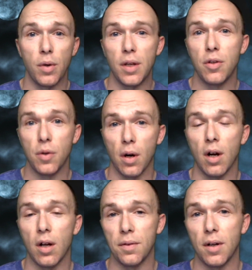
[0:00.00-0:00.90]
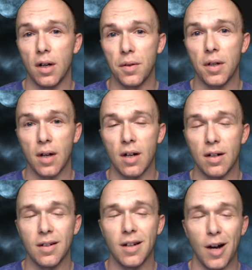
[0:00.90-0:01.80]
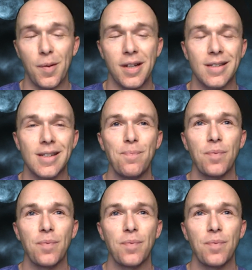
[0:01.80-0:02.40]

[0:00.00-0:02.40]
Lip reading: with who are on the comments,